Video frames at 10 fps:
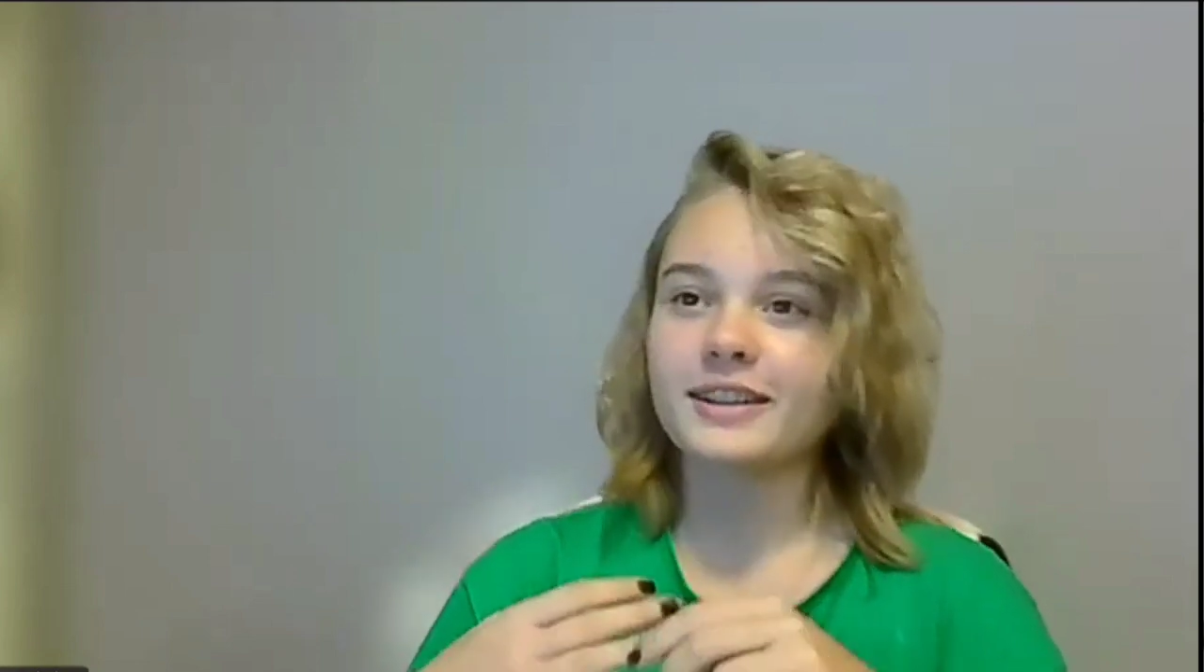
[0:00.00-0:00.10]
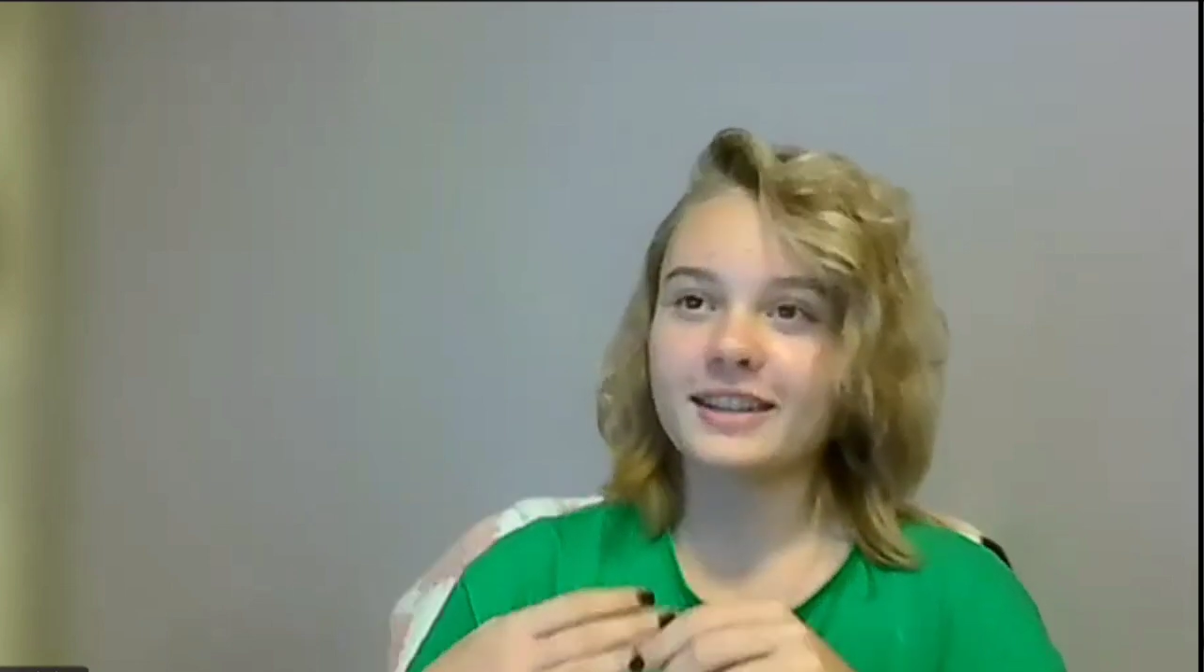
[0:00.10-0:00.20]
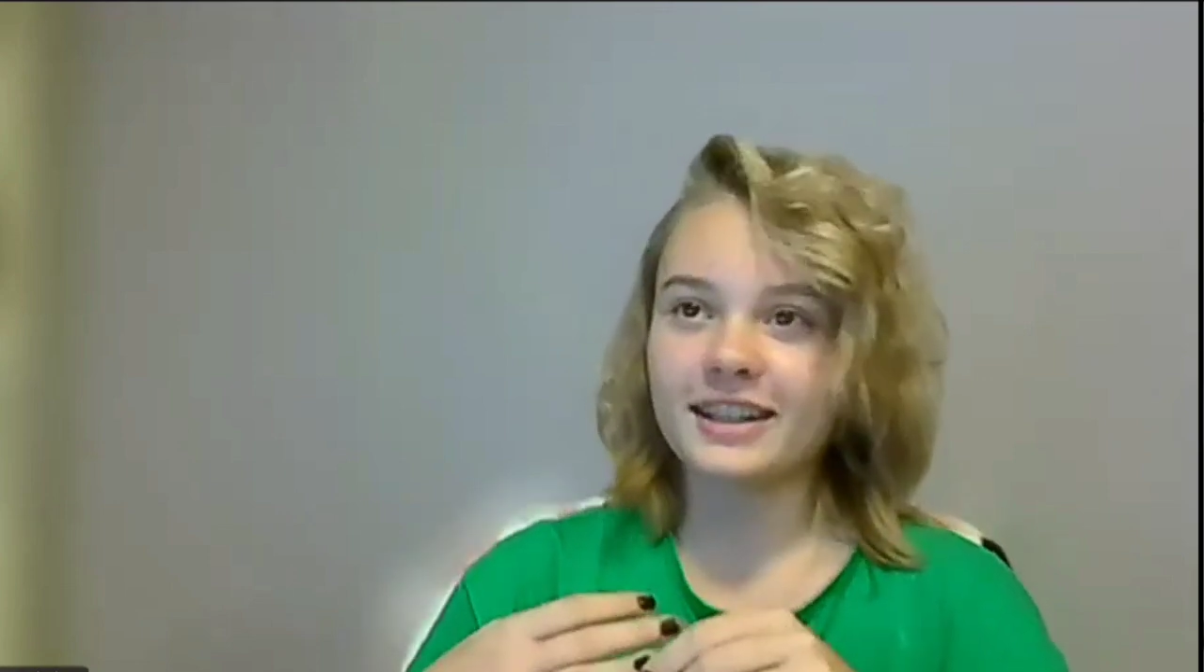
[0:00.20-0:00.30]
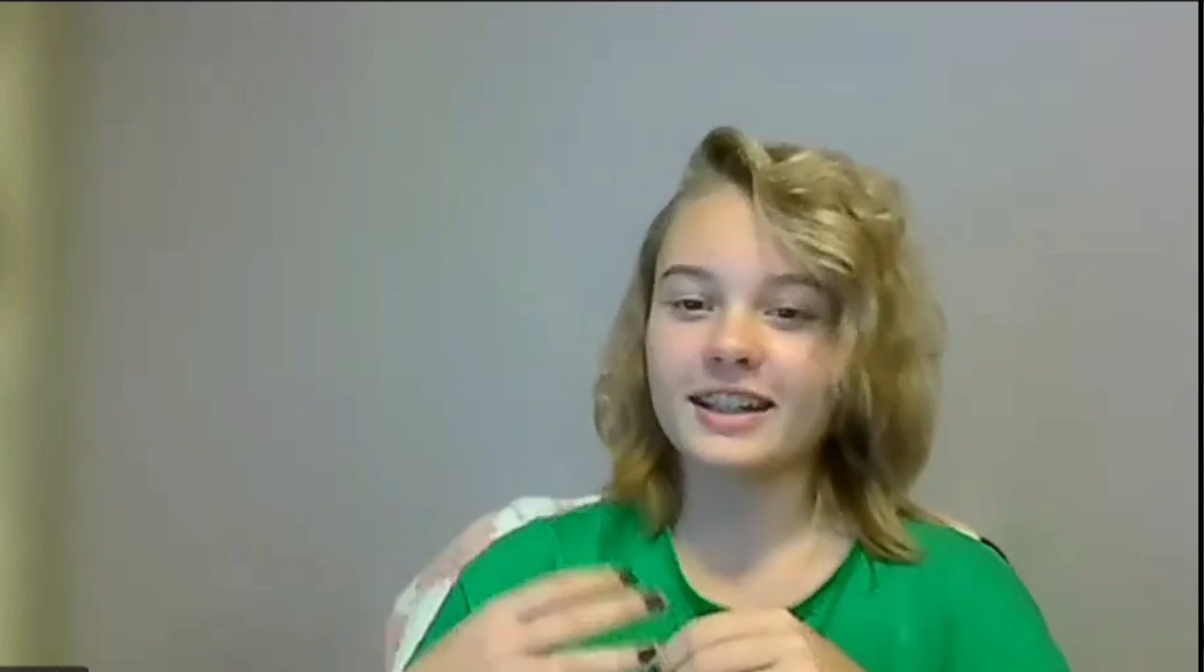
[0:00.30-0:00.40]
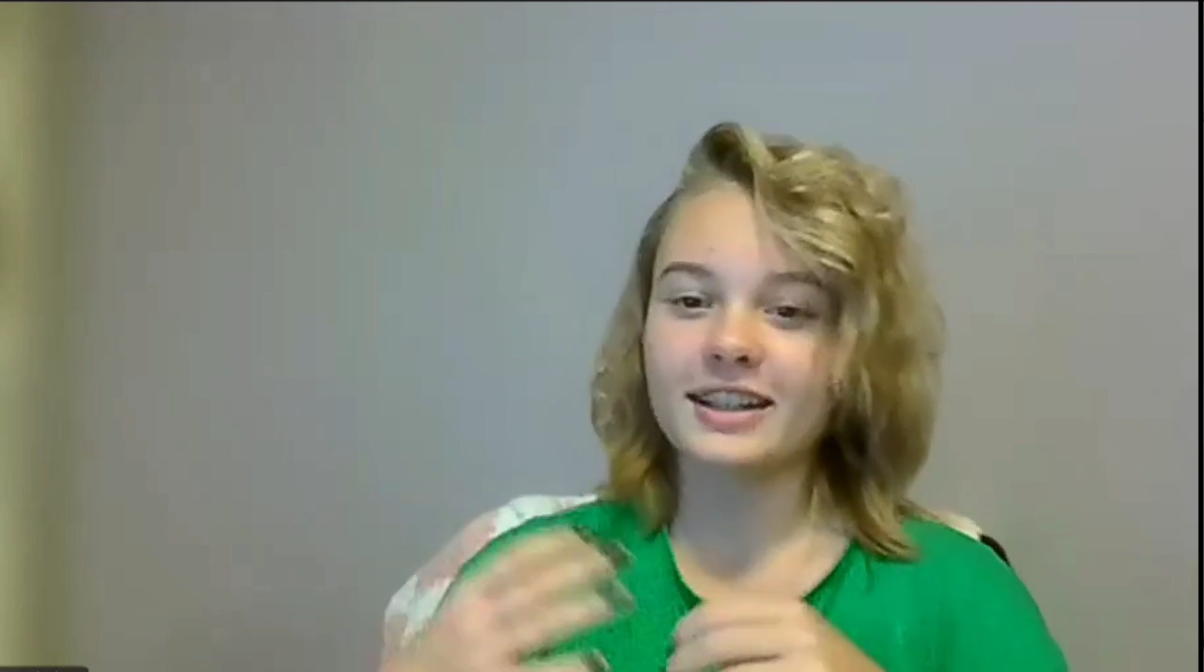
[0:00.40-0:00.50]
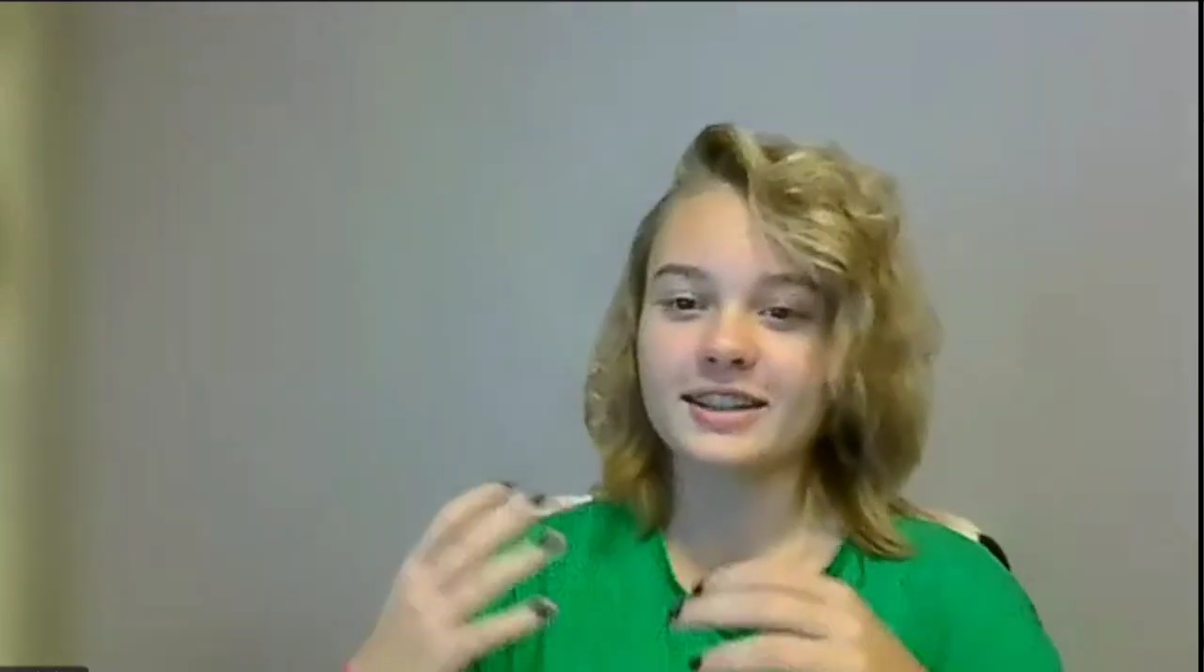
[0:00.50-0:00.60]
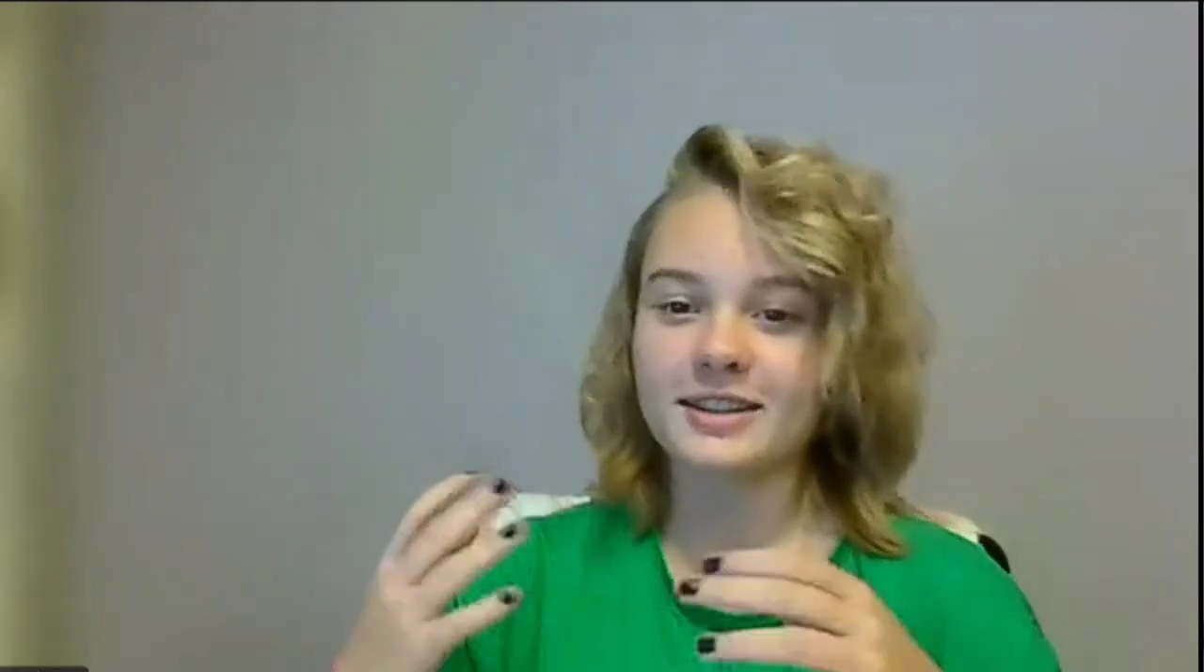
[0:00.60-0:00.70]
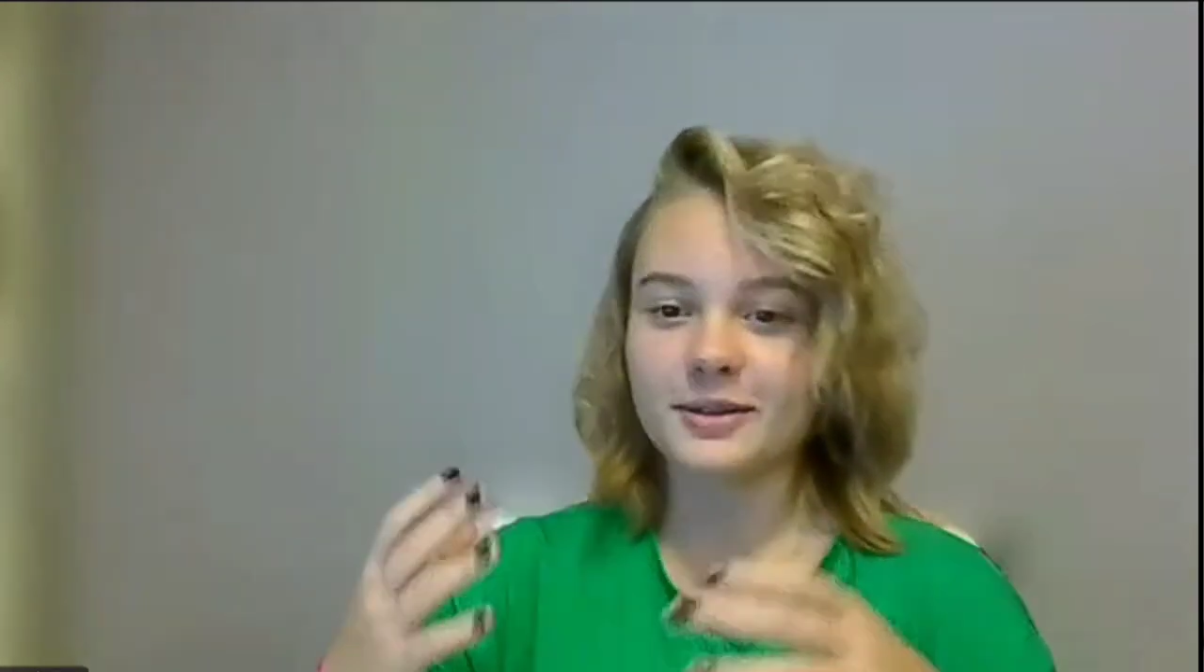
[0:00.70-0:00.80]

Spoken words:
the thing is,